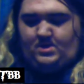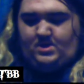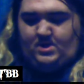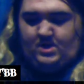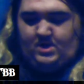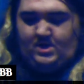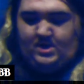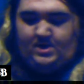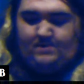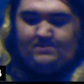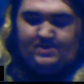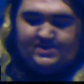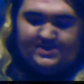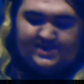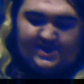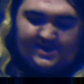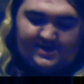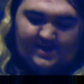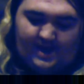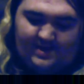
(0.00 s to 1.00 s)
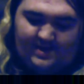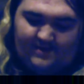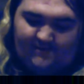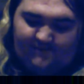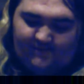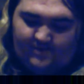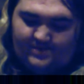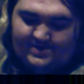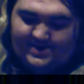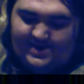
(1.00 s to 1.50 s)
But T.
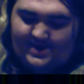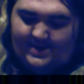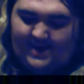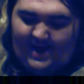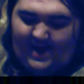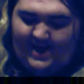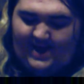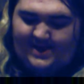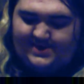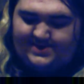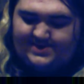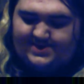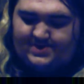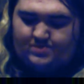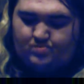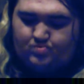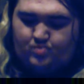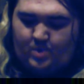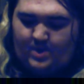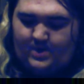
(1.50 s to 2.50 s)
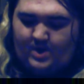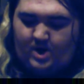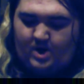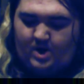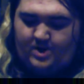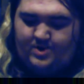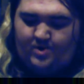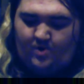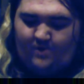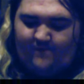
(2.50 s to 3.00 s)
Collett14 asks, what are
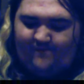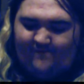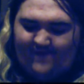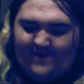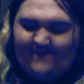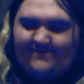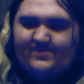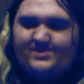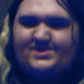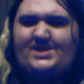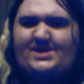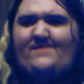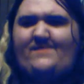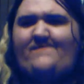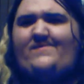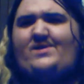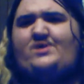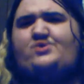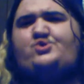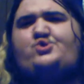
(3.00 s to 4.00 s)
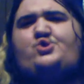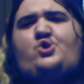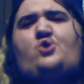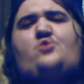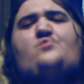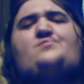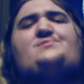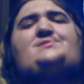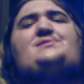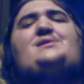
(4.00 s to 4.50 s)
your favorite TV shows?
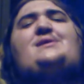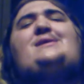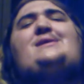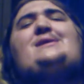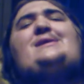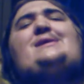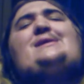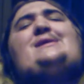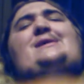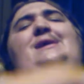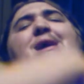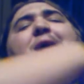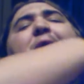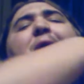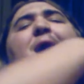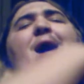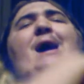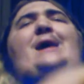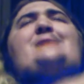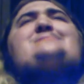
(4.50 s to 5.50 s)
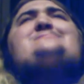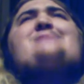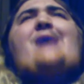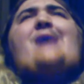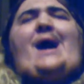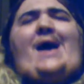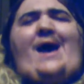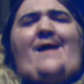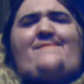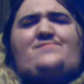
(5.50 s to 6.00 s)
I
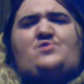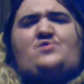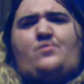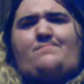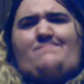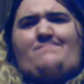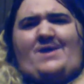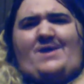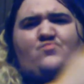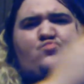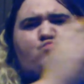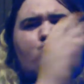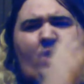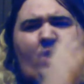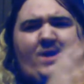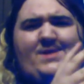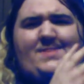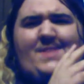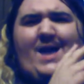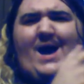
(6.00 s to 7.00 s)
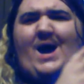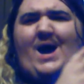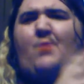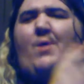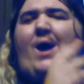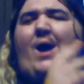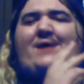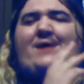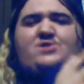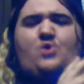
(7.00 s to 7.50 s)
have to admit, right now, I
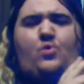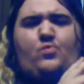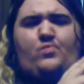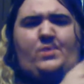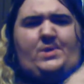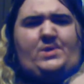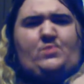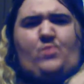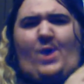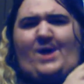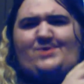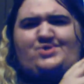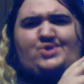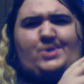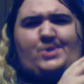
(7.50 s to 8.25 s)
don't really watch a lot of